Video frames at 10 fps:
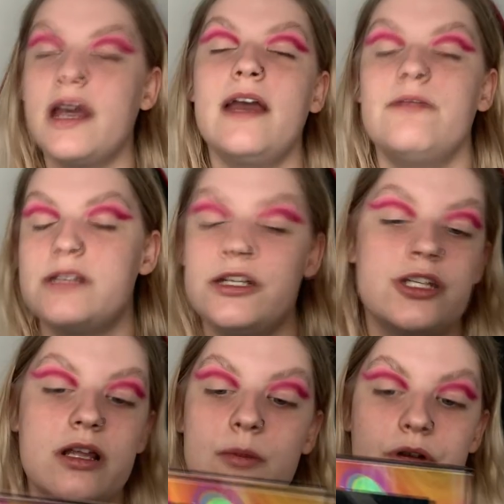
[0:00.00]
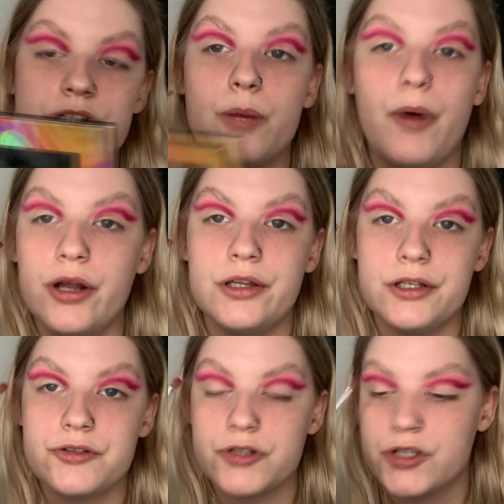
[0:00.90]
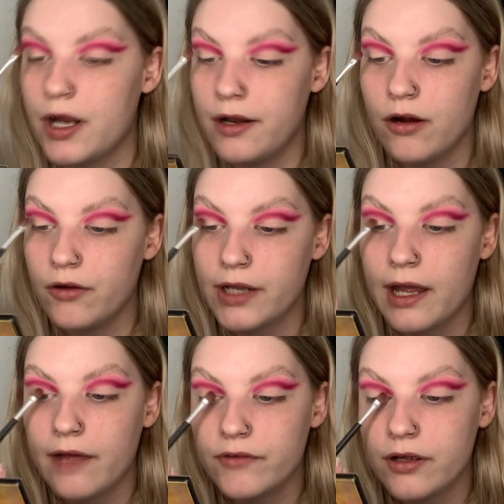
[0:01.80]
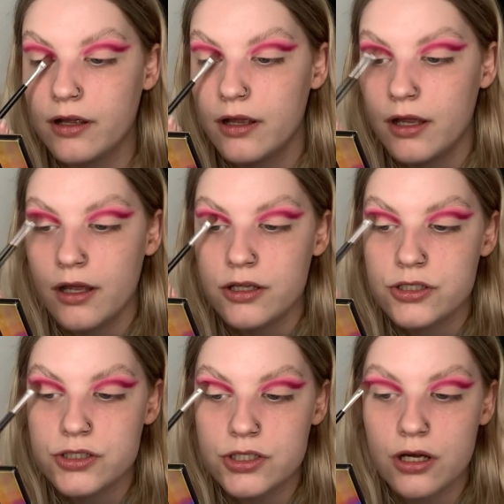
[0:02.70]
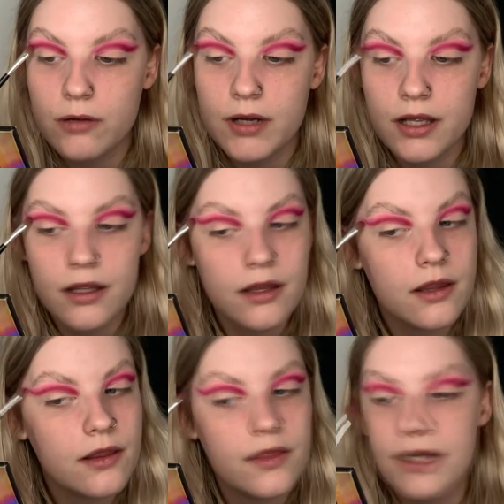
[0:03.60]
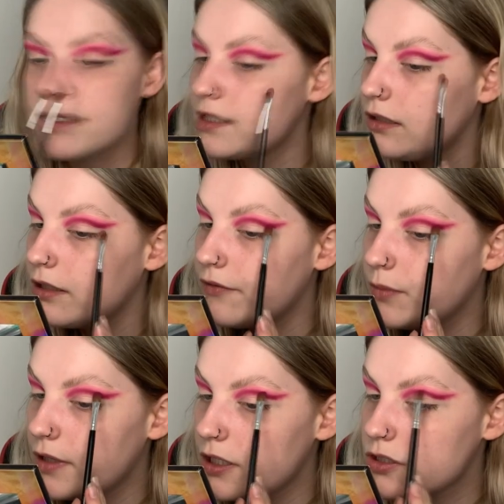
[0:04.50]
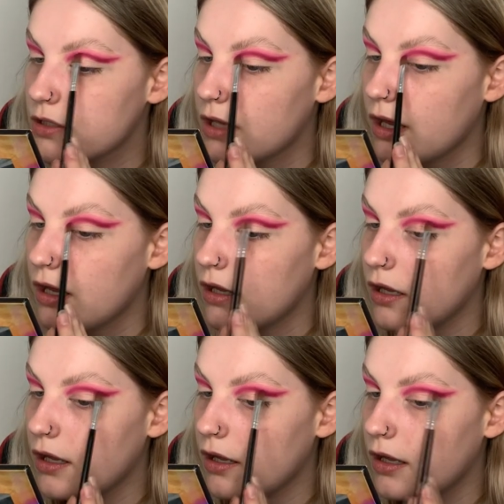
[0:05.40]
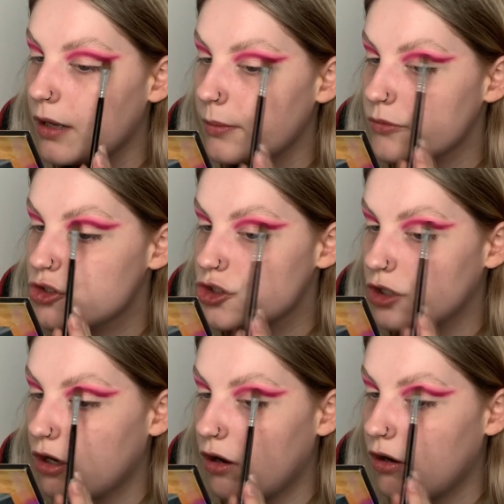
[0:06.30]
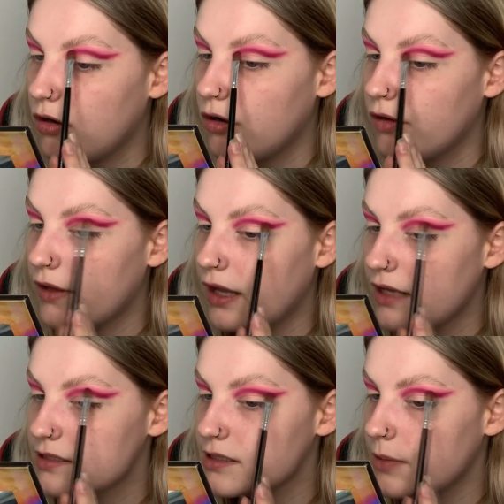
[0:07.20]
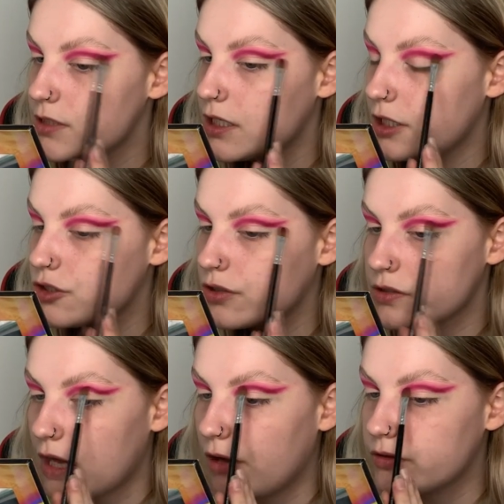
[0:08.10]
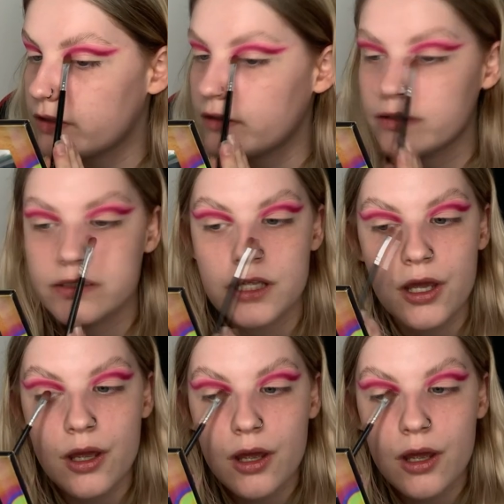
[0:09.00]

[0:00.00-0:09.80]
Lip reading: It was literally the most pointless restraining order ever. So they still lived with each other, I'm sure, or they like slept at each other's houses.